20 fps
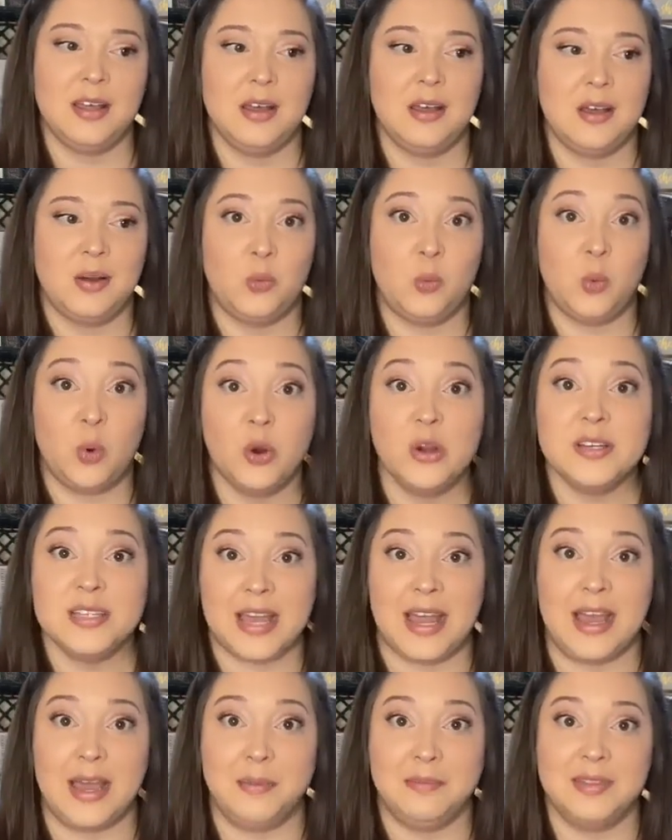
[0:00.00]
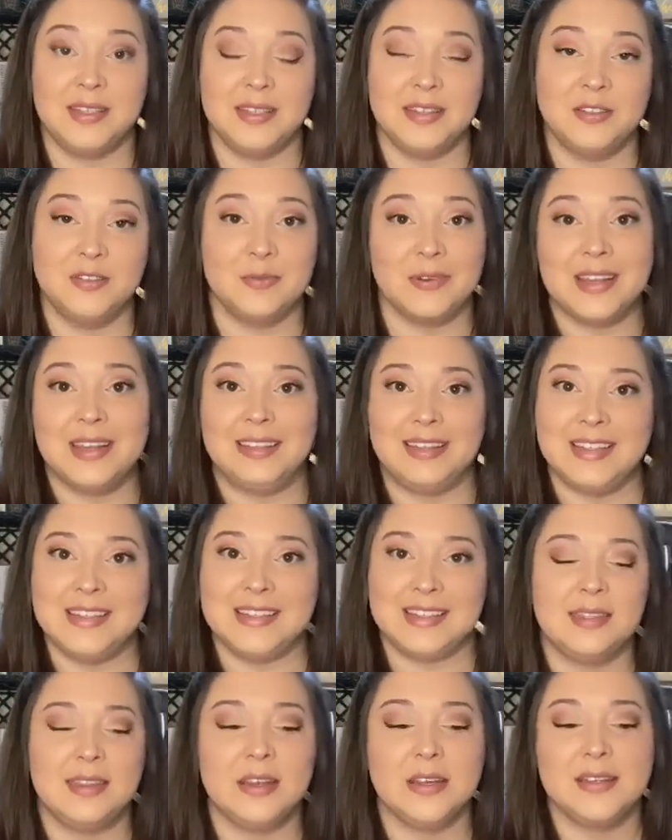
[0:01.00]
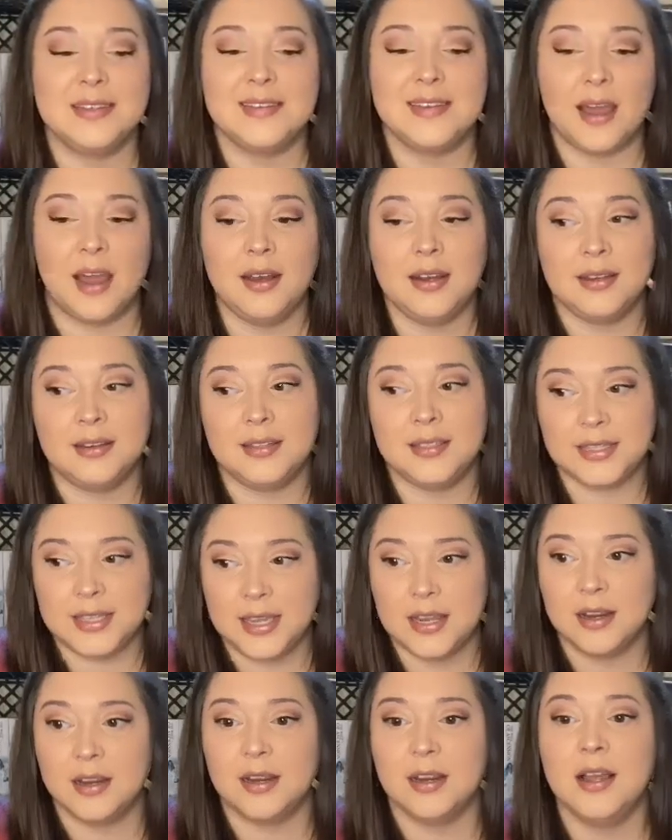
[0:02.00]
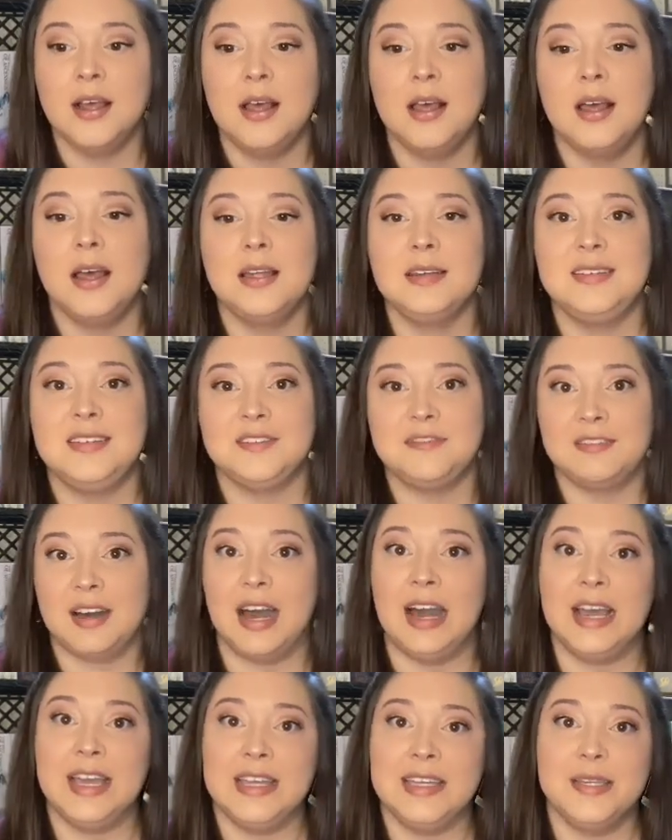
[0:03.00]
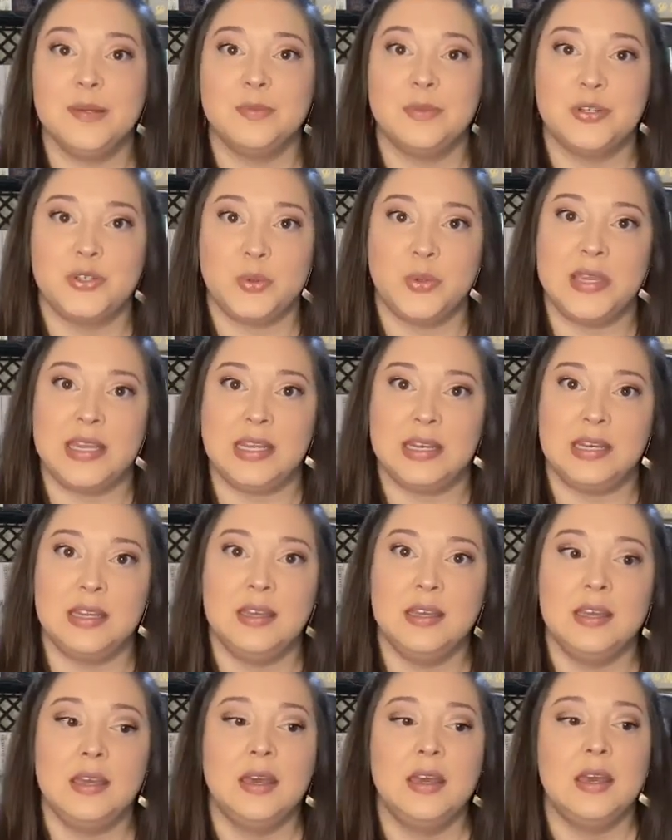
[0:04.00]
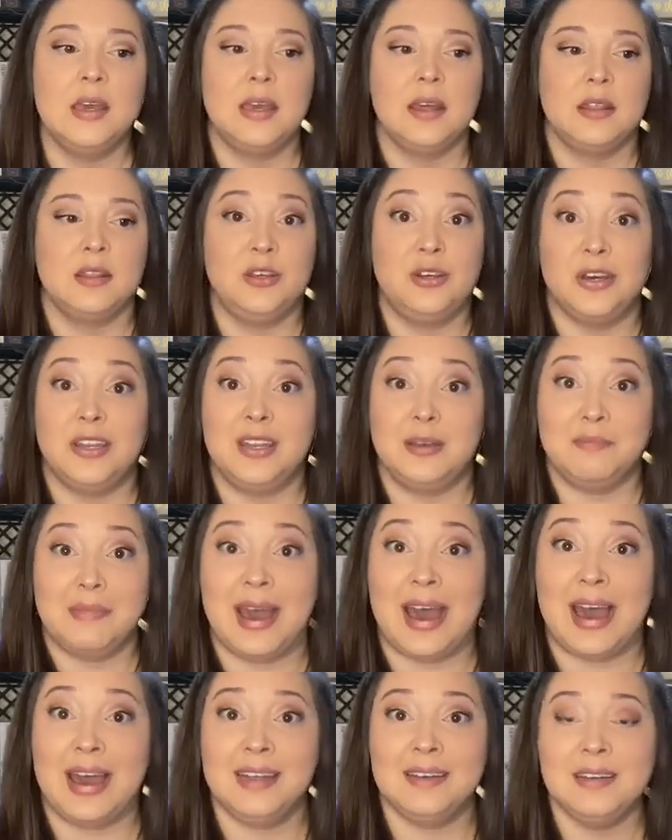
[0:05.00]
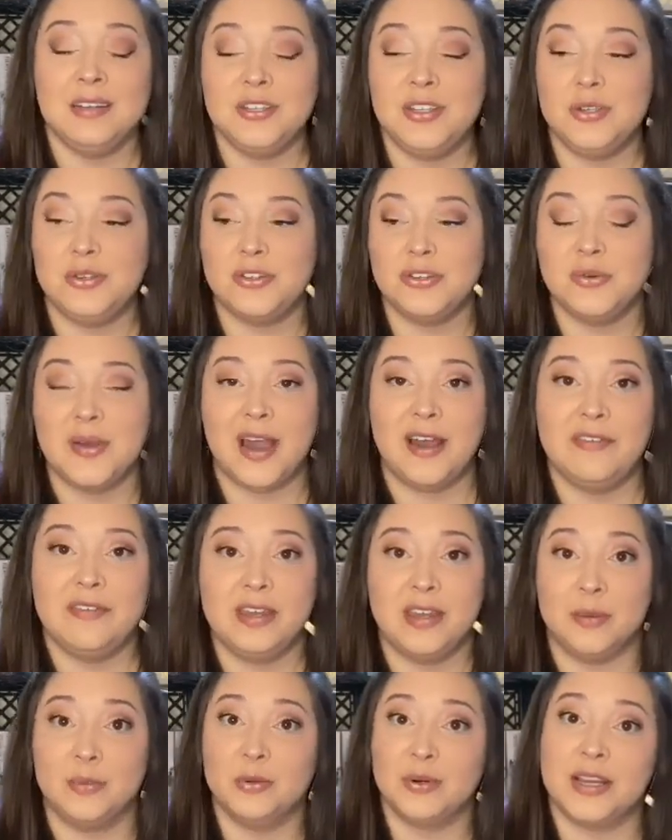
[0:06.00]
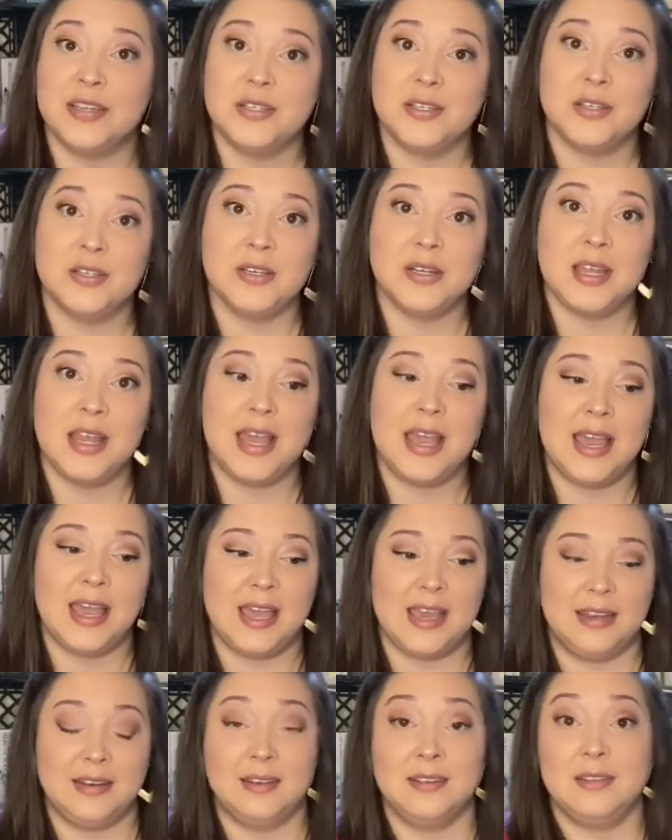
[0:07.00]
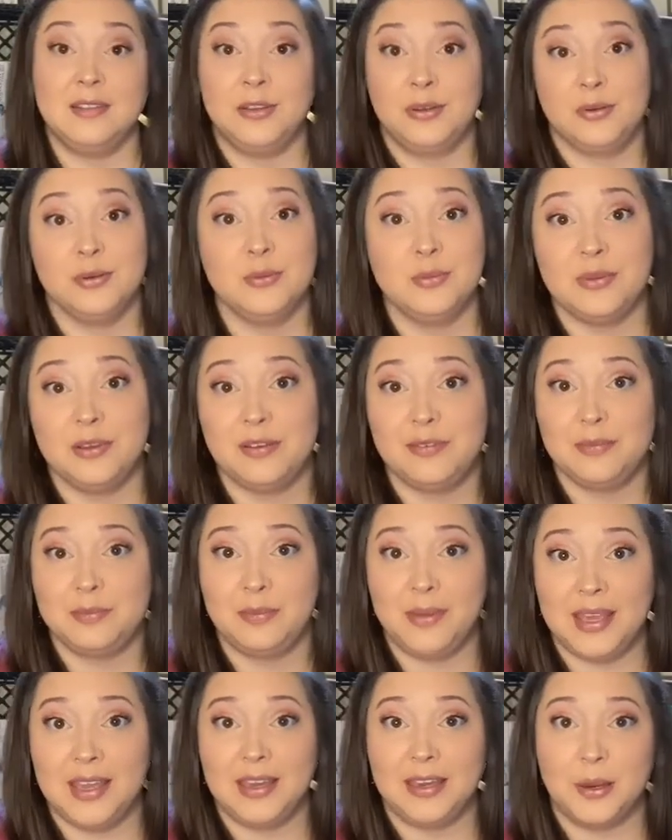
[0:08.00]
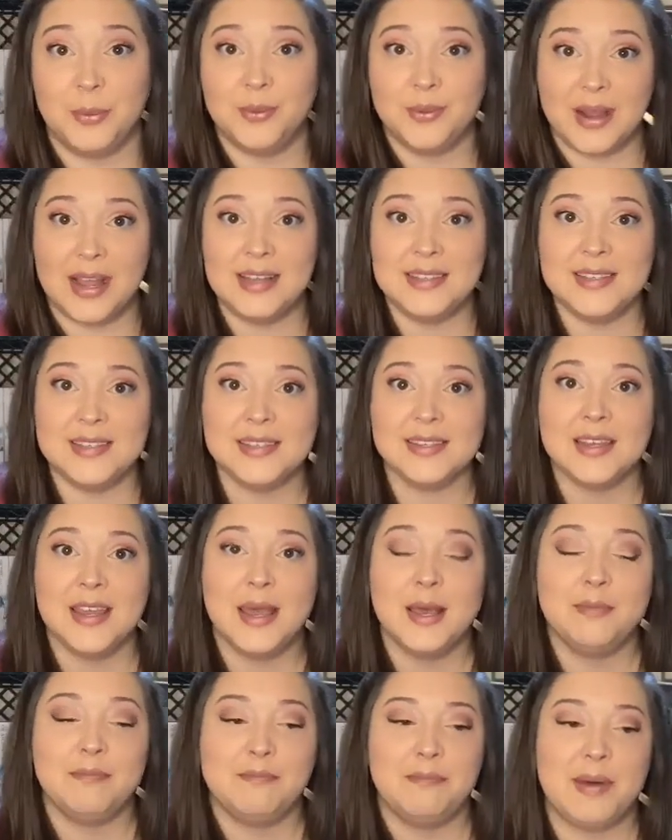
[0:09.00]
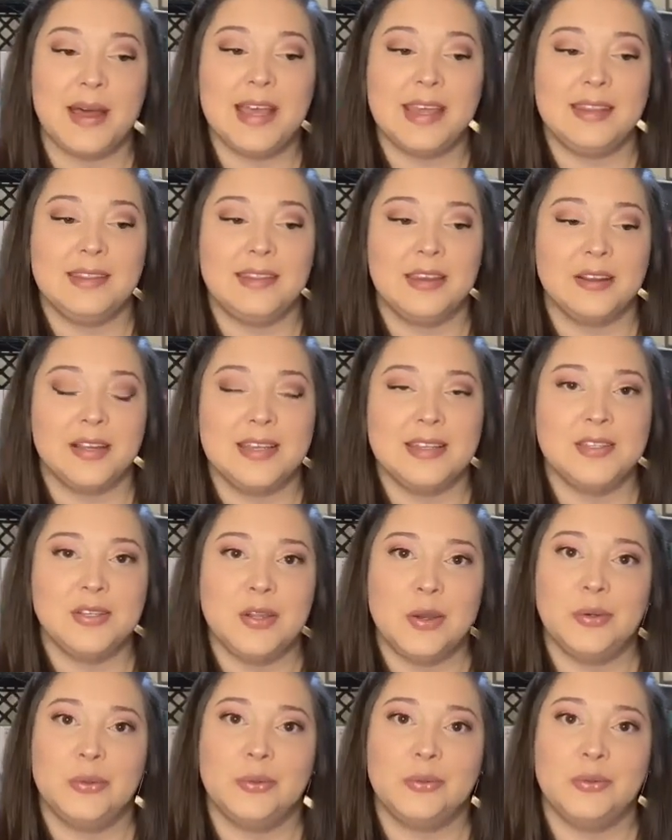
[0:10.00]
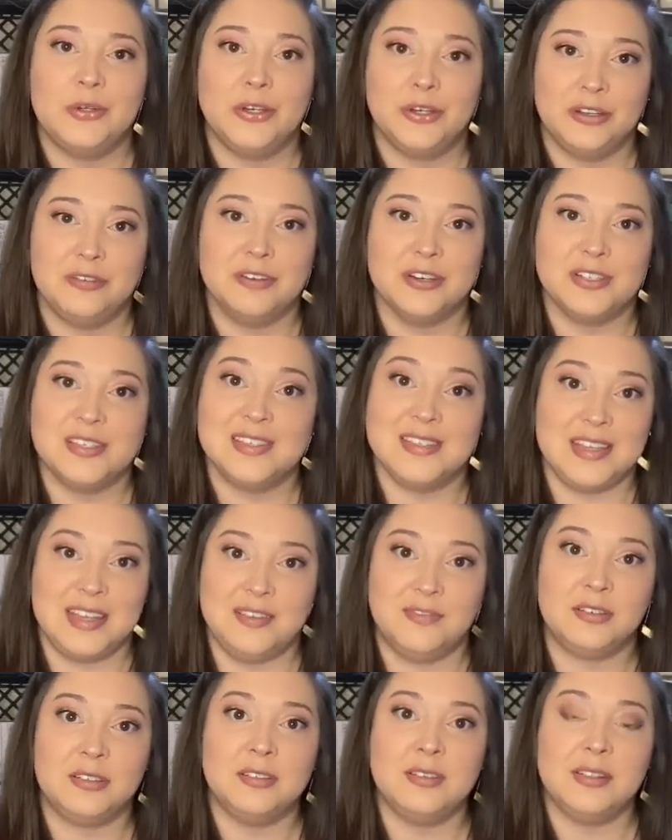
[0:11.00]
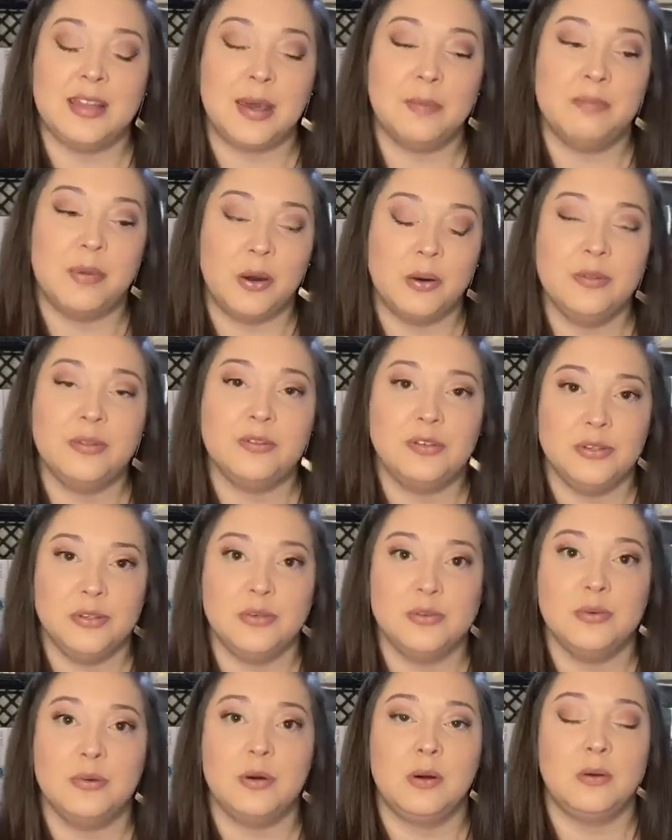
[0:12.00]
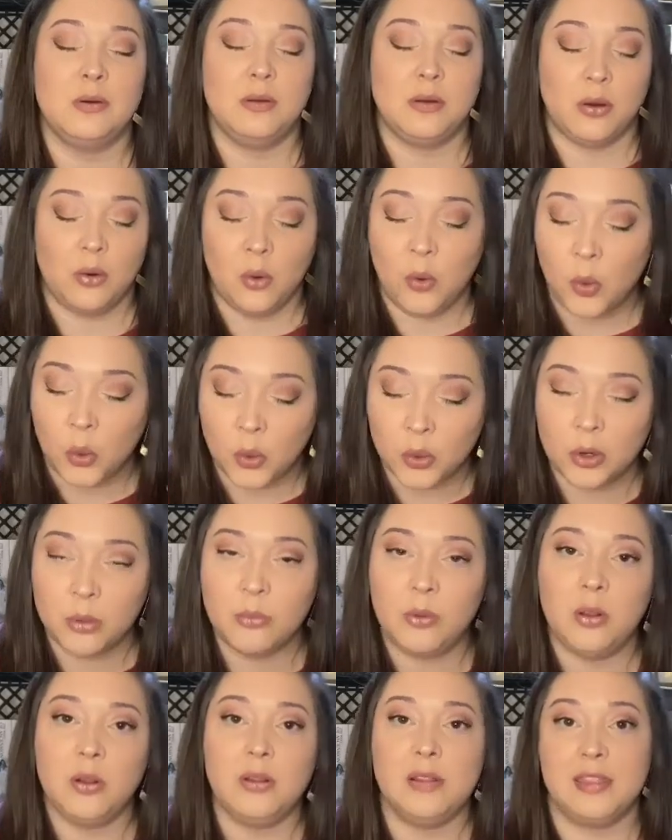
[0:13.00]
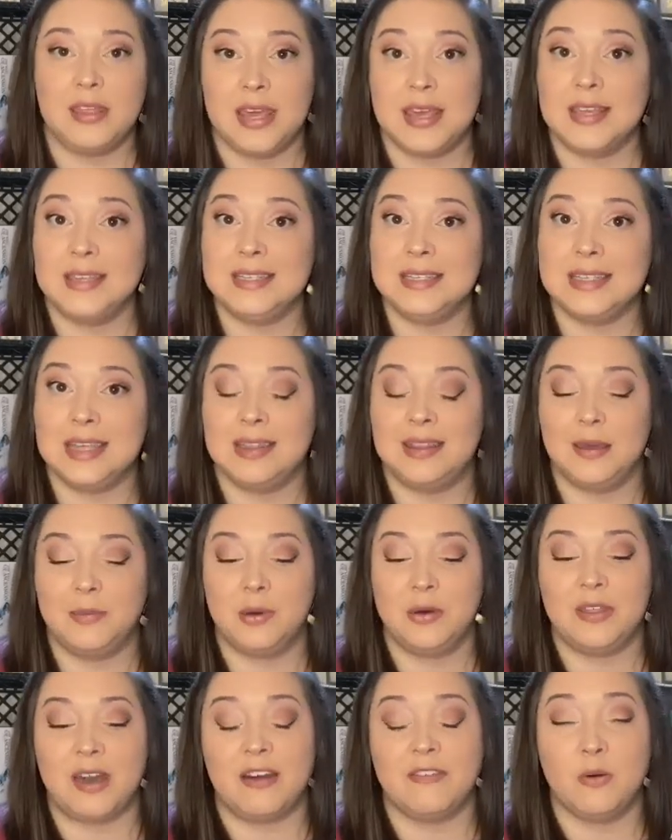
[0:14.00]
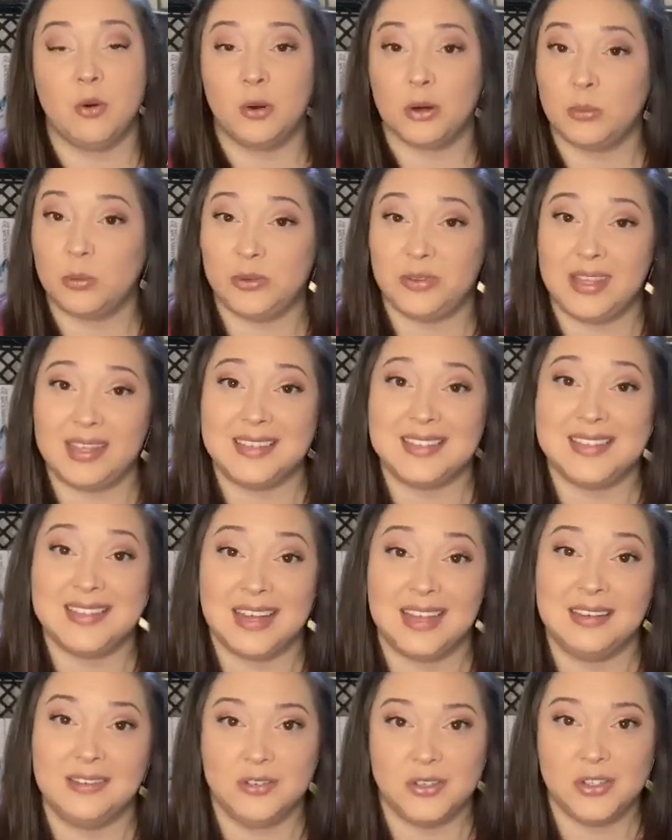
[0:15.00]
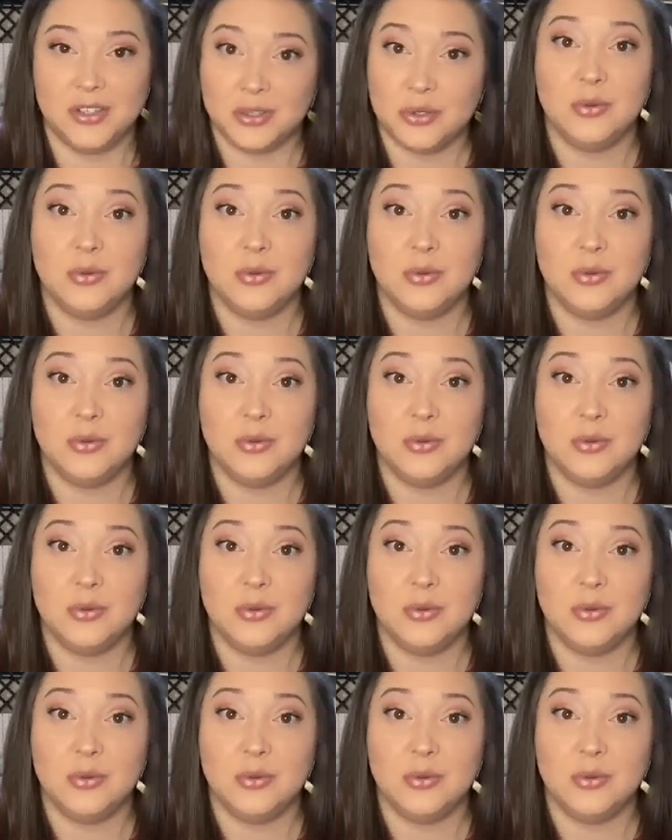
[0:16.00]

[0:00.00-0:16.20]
wartime. It's realistic. There is not a clear divide between good and bad. You do have the oppressor and the group being oppressed, but there is no good versus evil. They both do horrible things and they both have horrible things done to